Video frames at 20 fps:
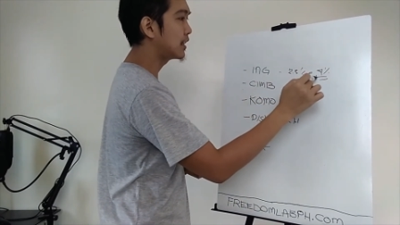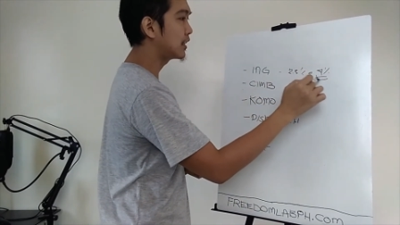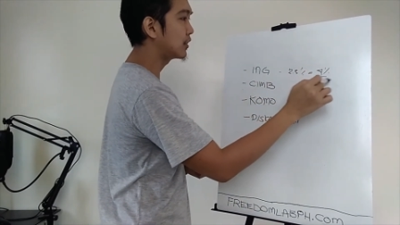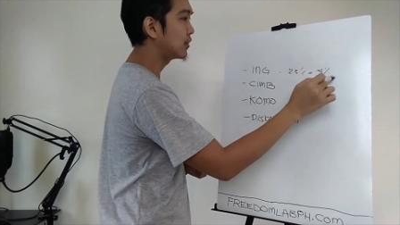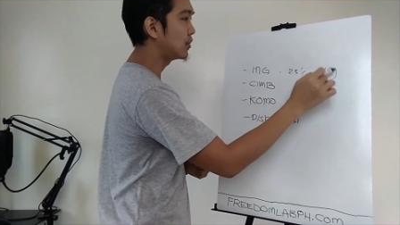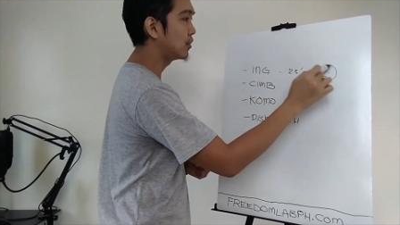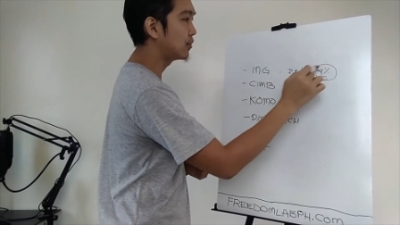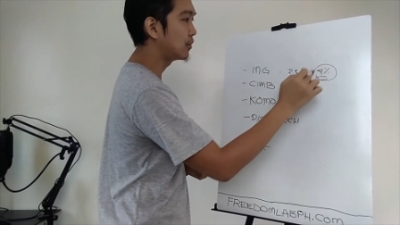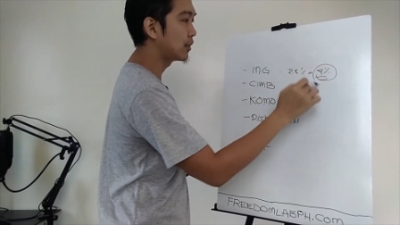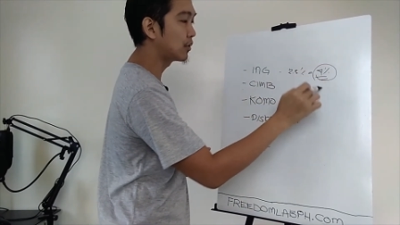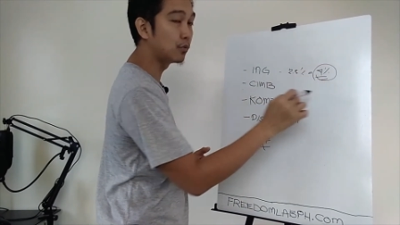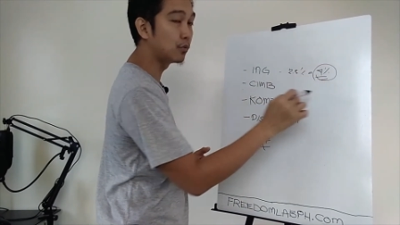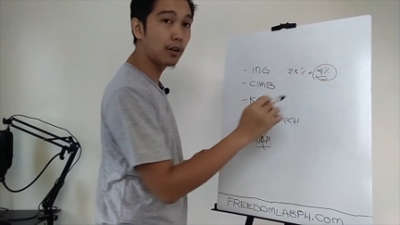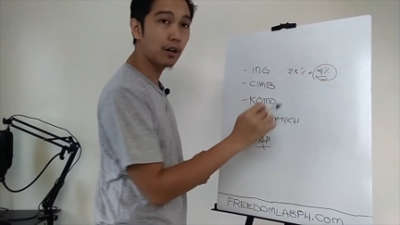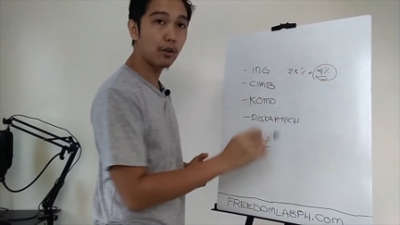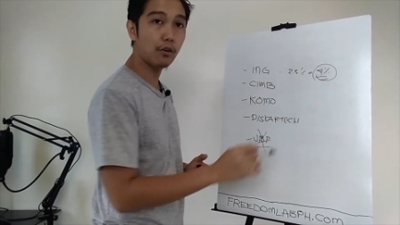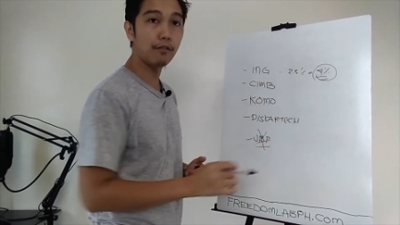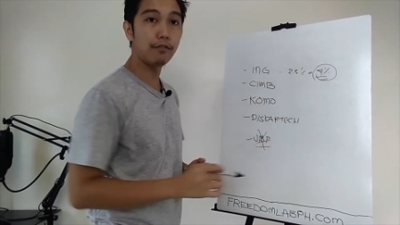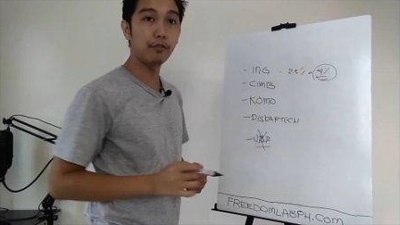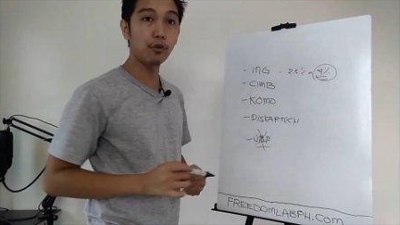Ito yung
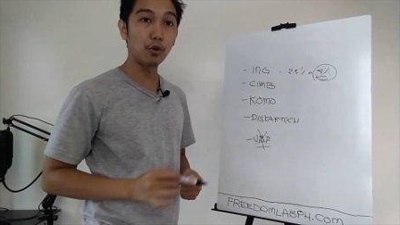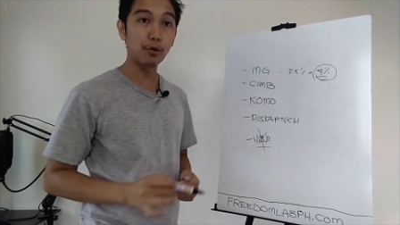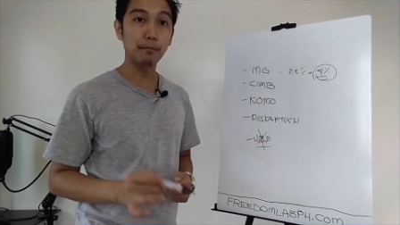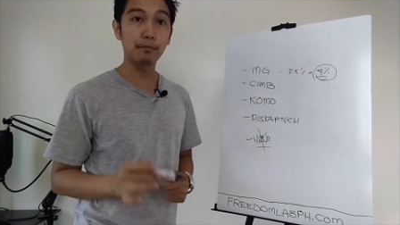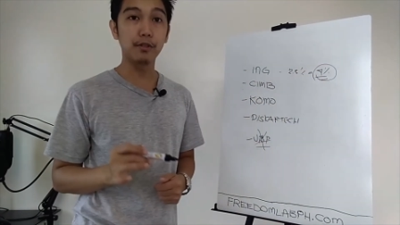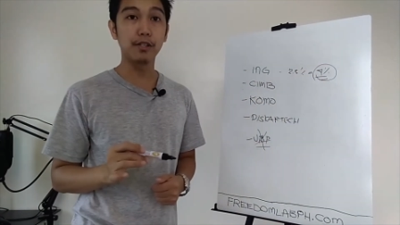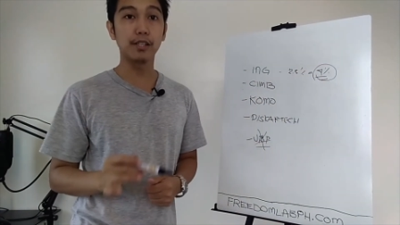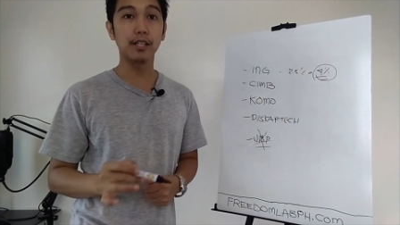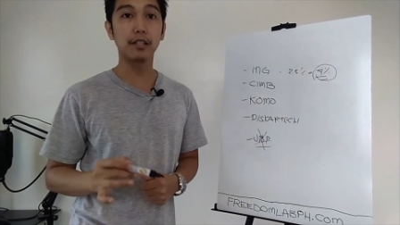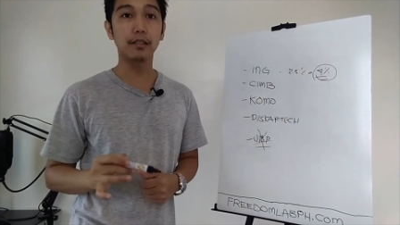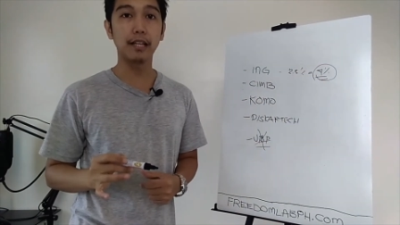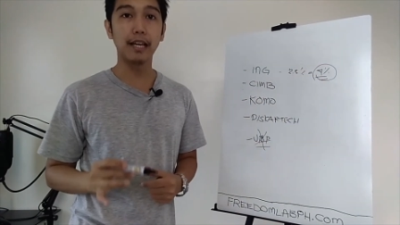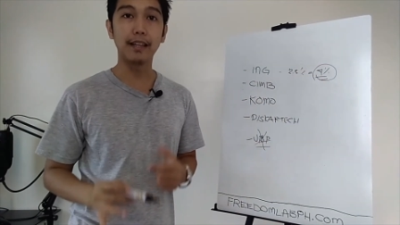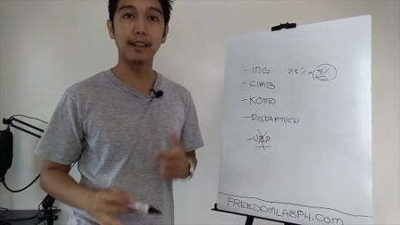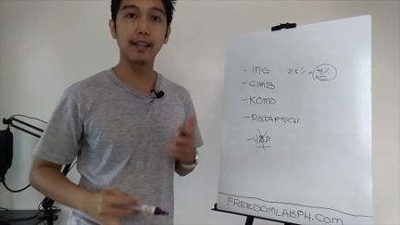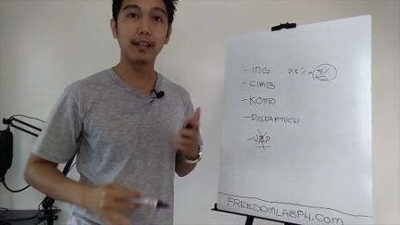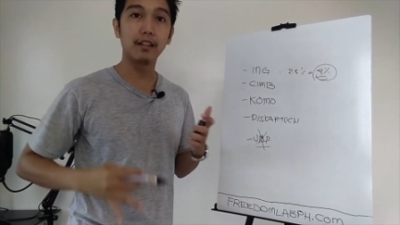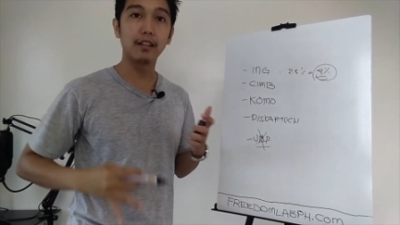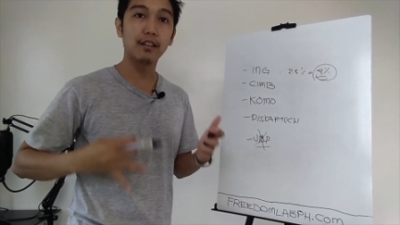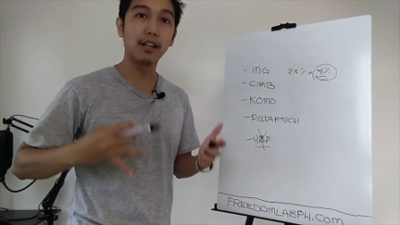nakuha ko, four percent. And
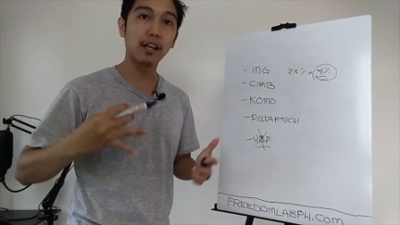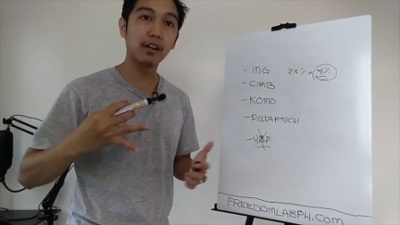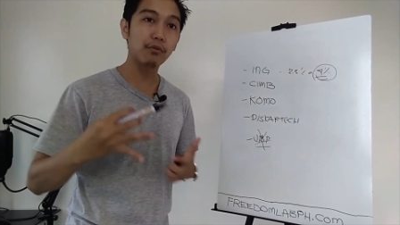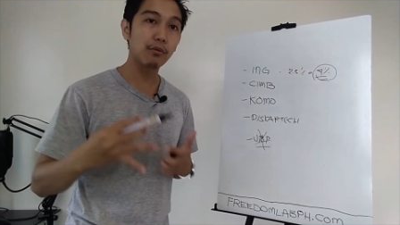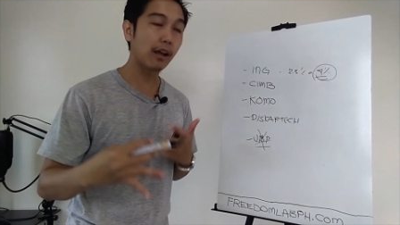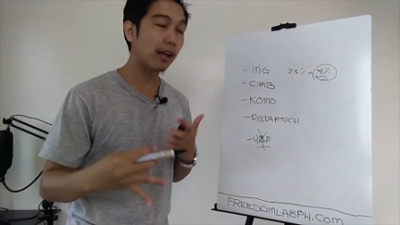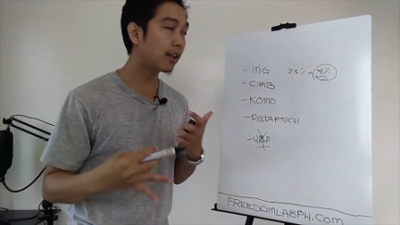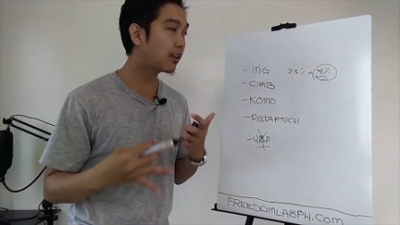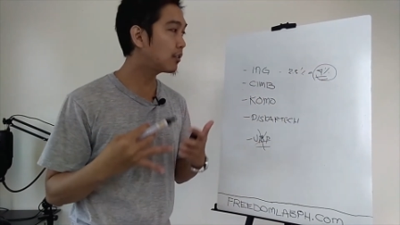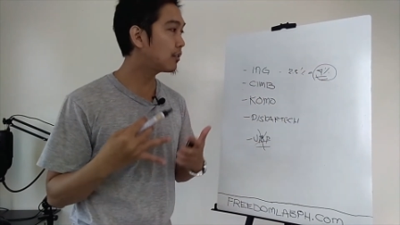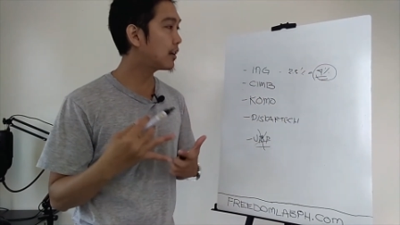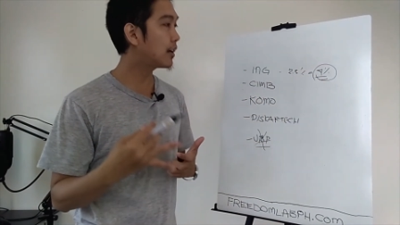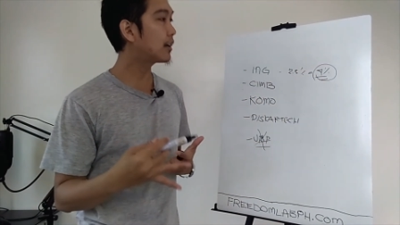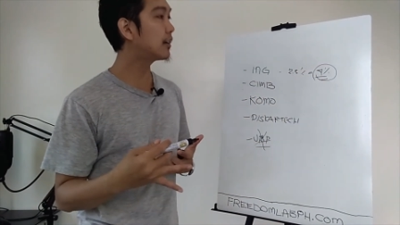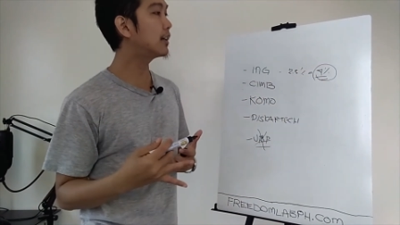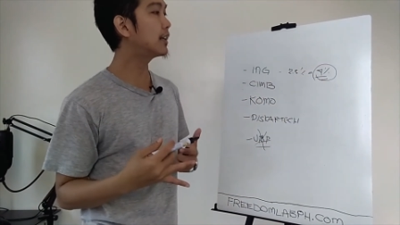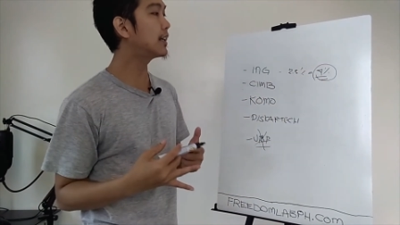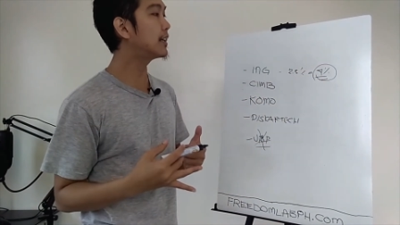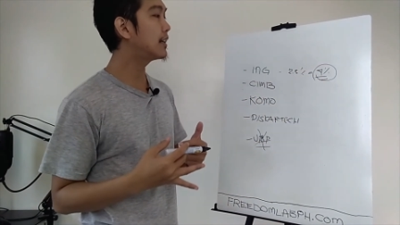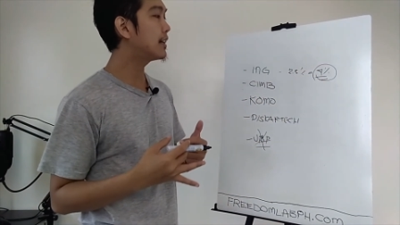then they
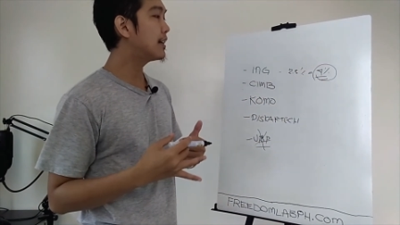regularly...